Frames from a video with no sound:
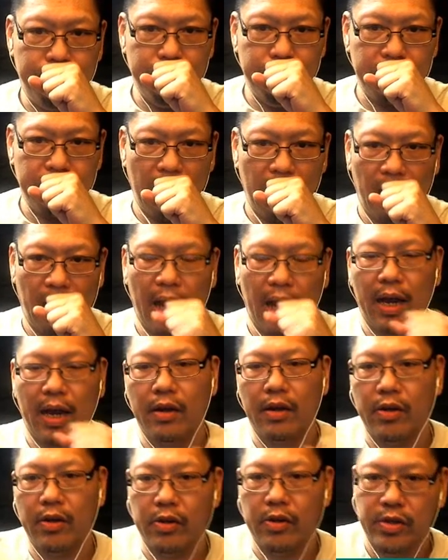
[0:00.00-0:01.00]
I like how you're
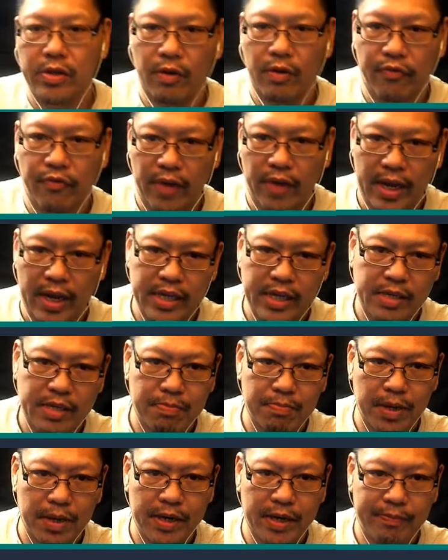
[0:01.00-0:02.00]
using your face,
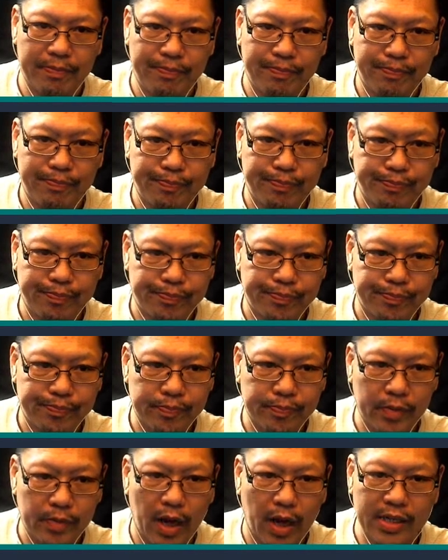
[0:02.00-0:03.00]
but
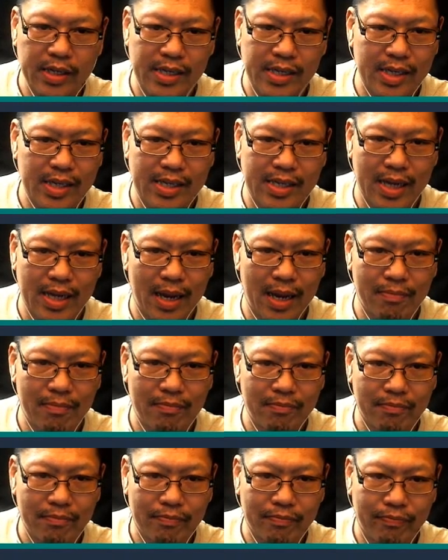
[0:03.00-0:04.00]
is it the
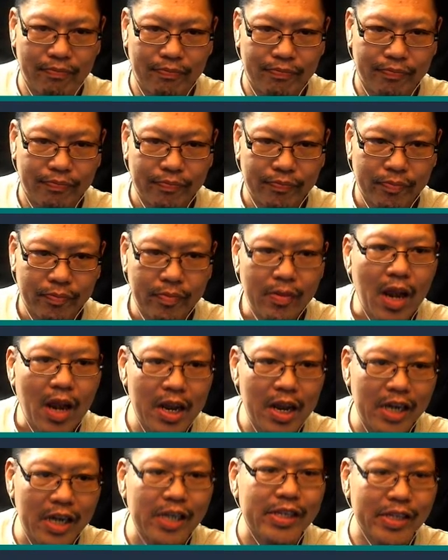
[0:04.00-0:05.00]
same? It
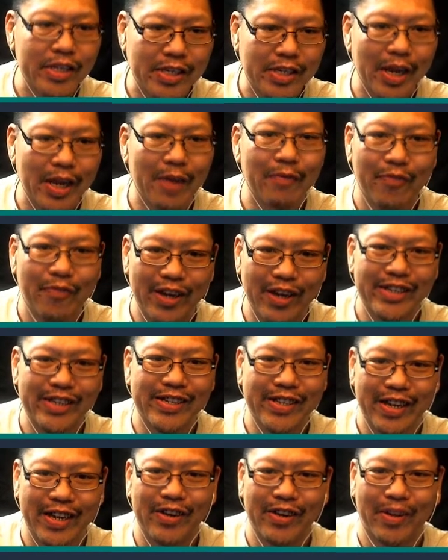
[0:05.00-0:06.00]
is the same face
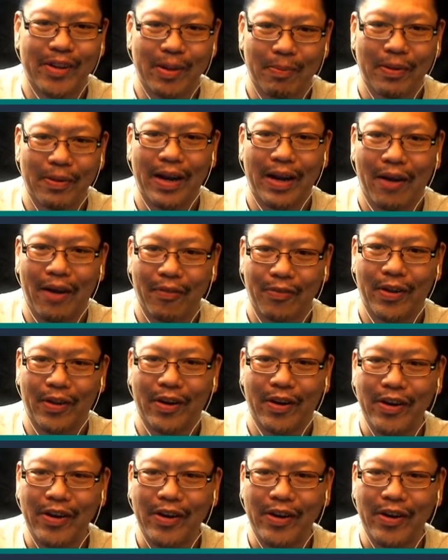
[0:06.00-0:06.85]
that you're clipping out there.